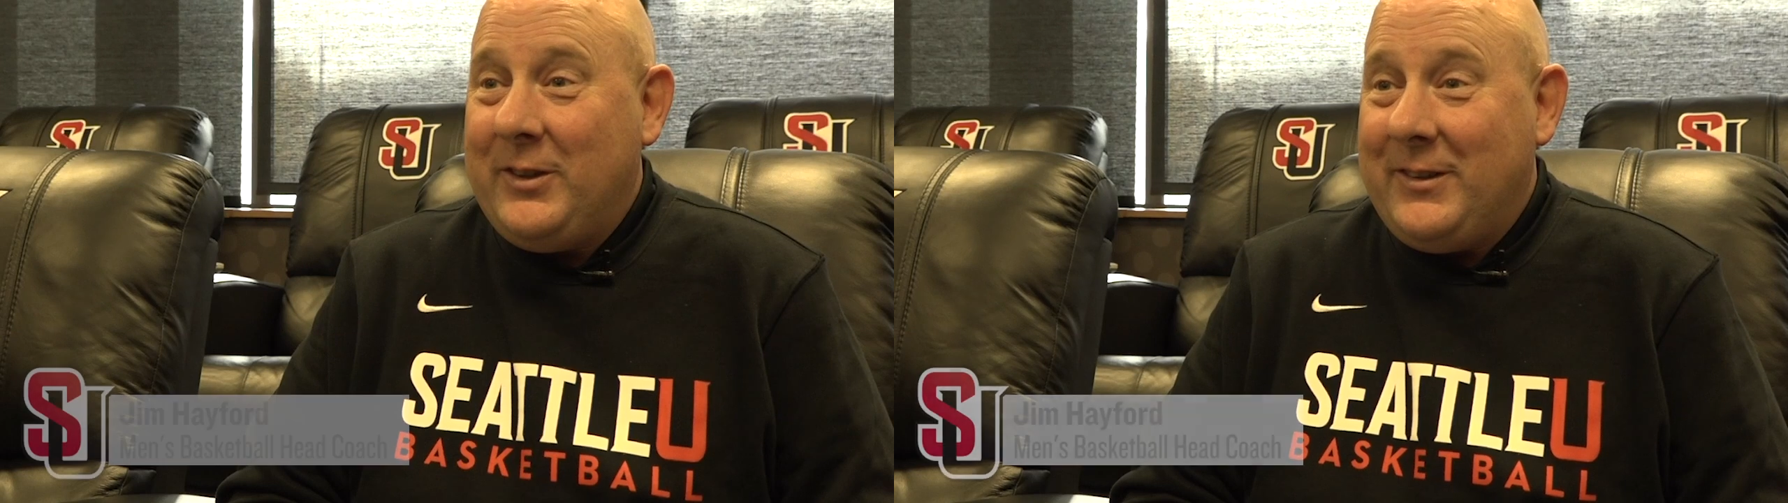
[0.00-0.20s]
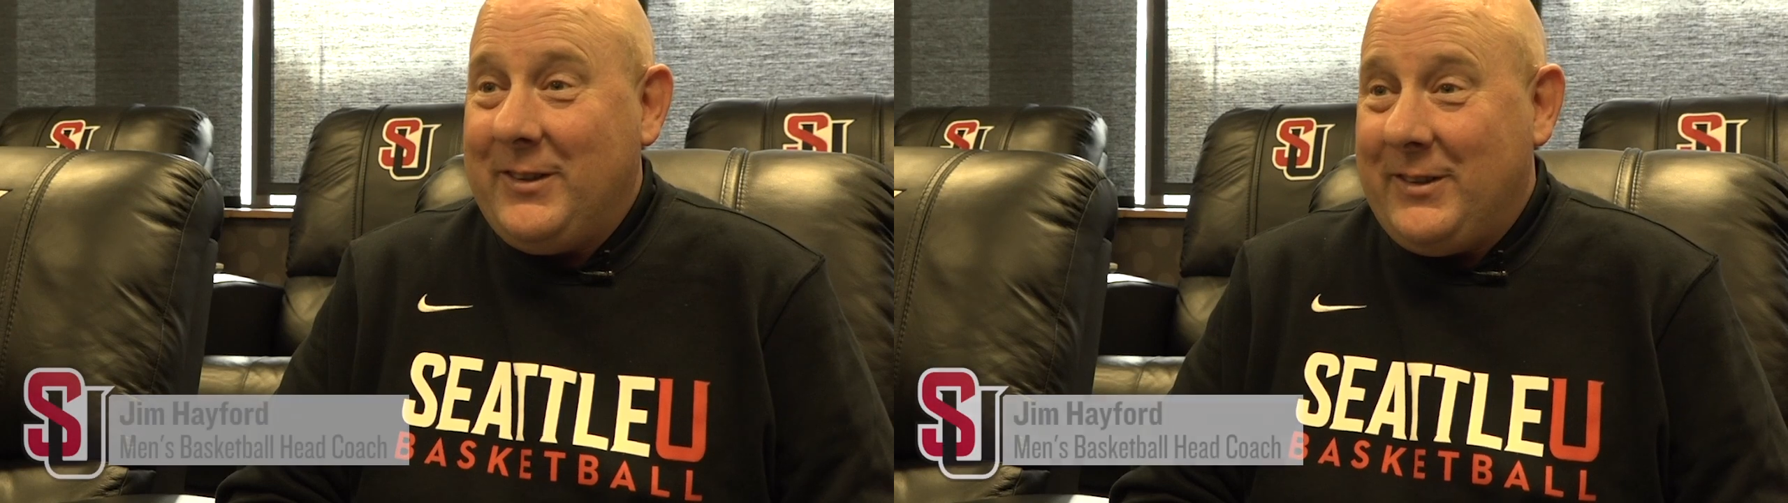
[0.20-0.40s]

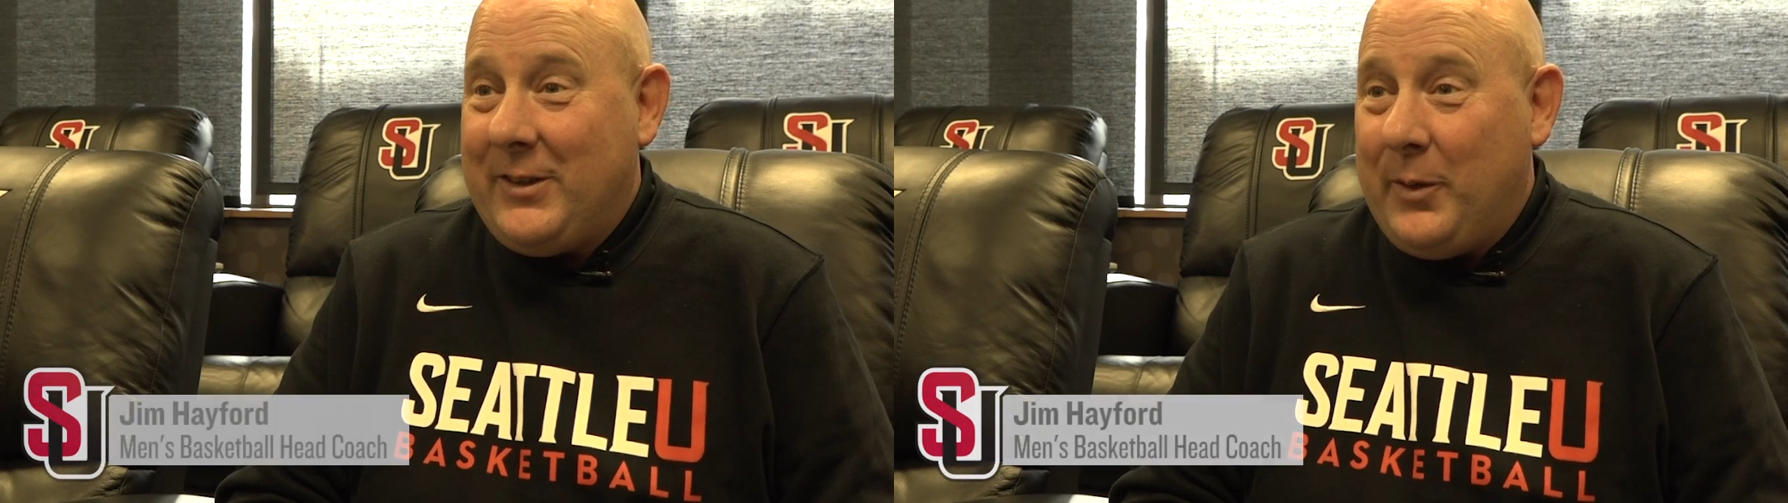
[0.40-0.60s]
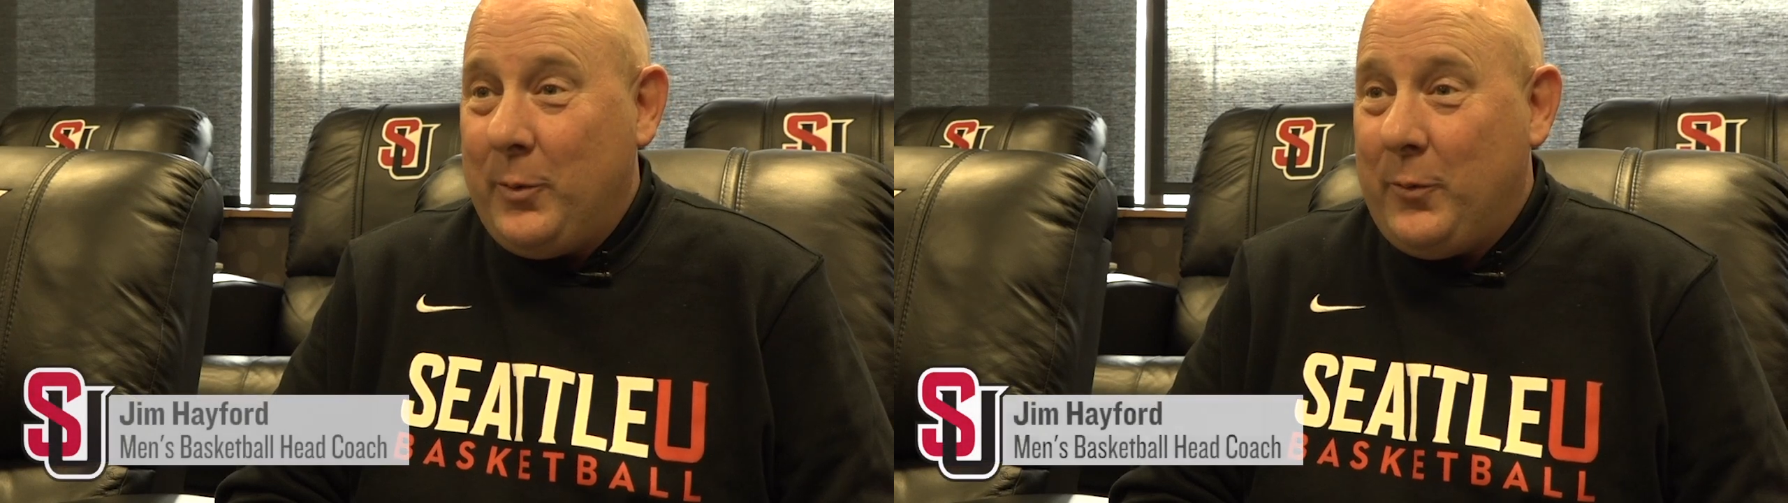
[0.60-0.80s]
at the
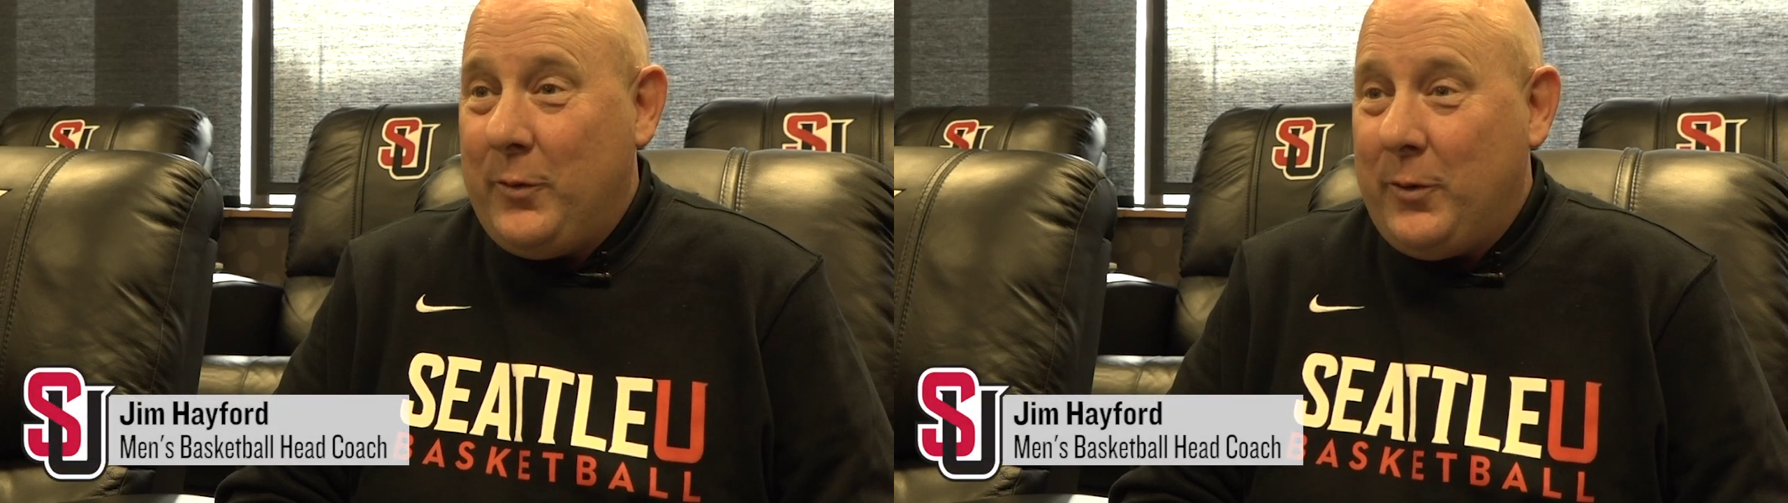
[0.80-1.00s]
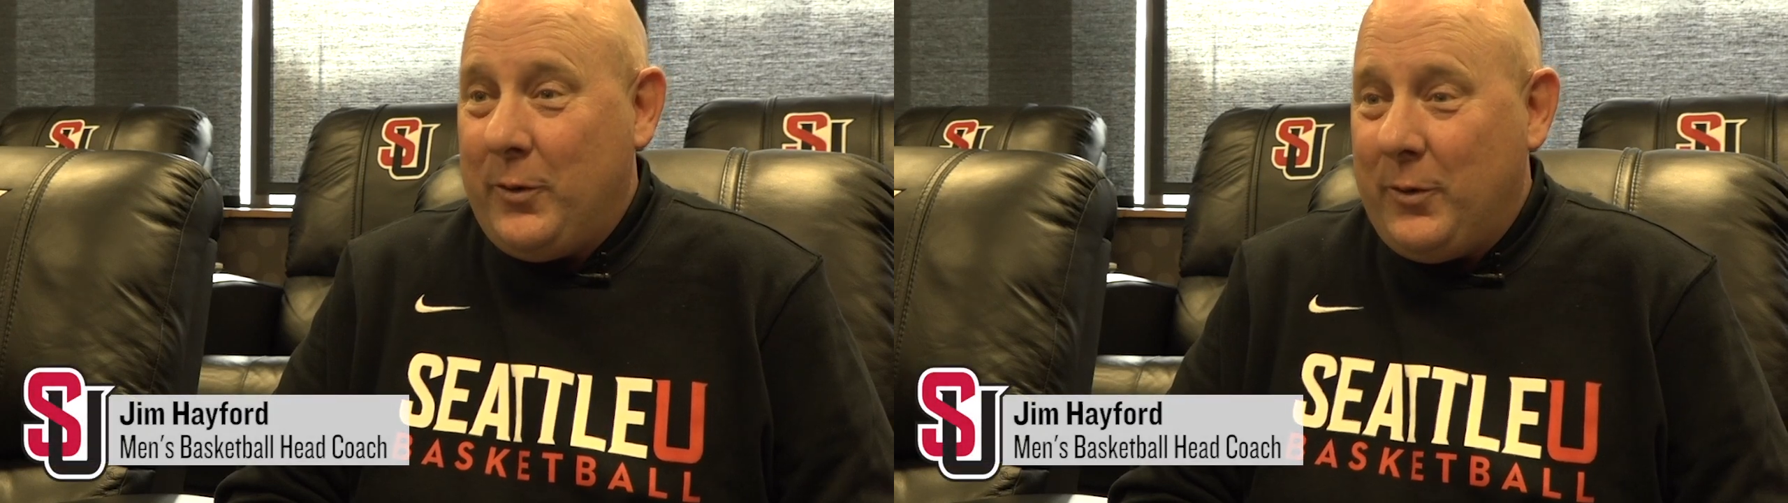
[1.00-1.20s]
time of
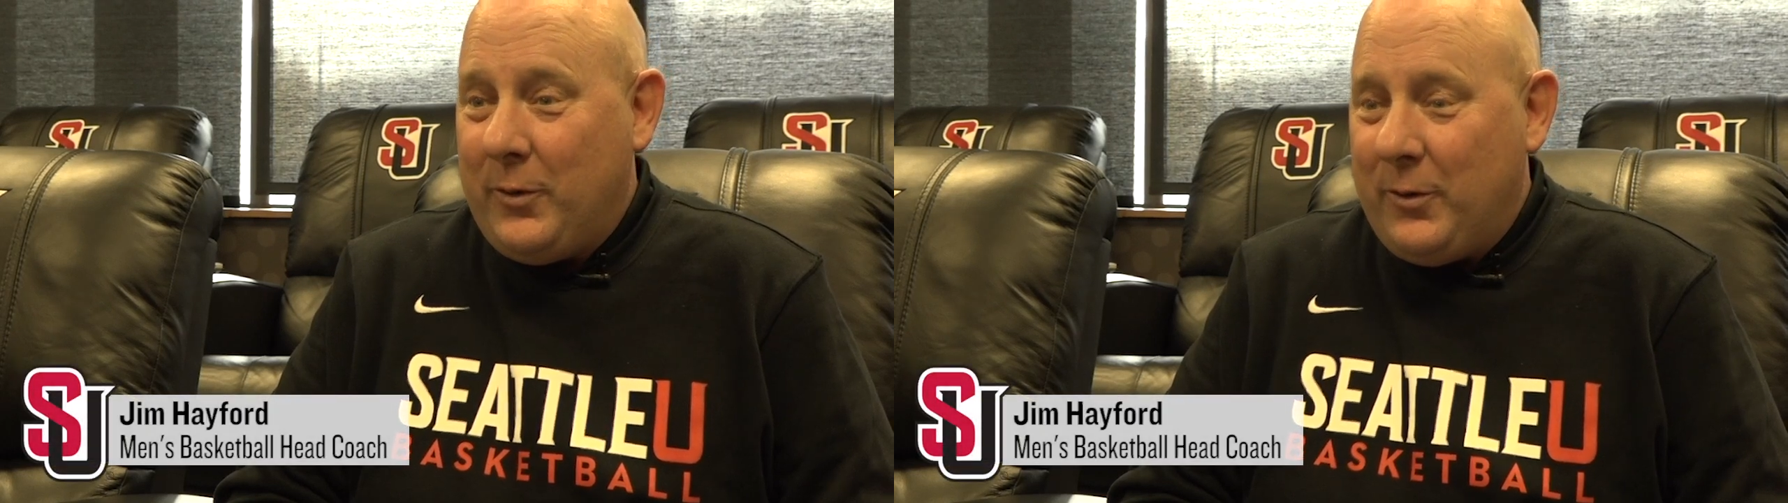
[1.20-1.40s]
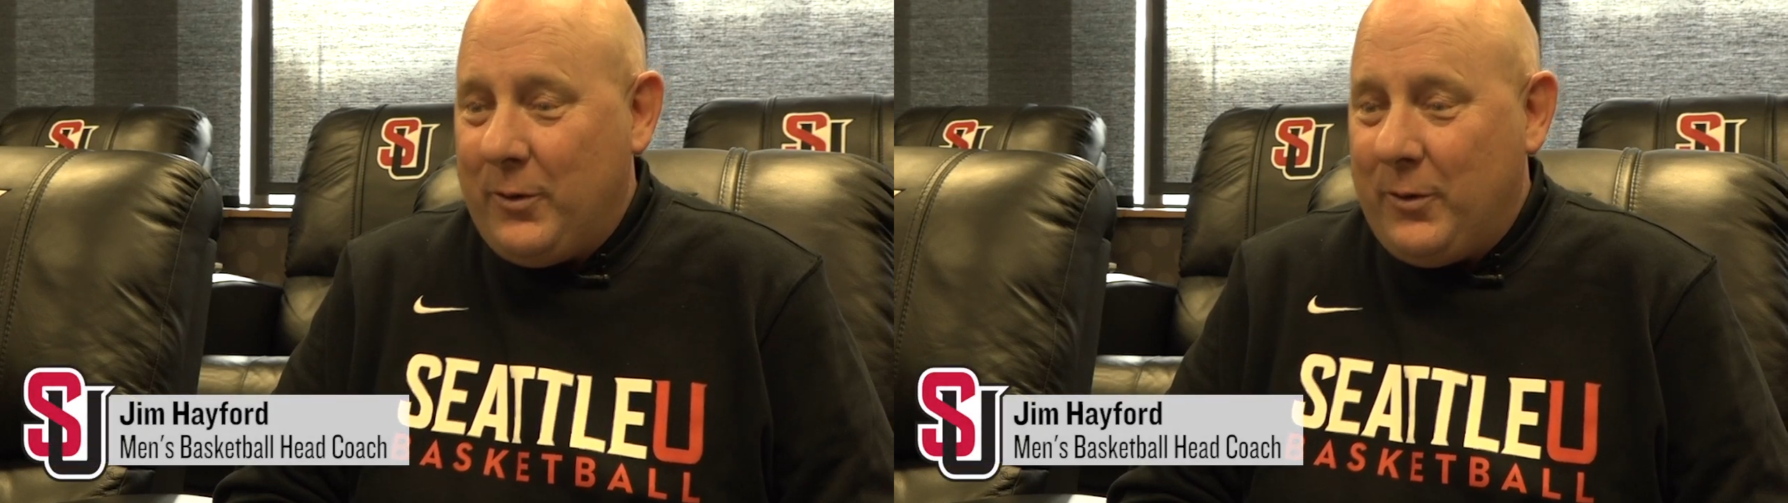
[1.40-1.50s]
filming this.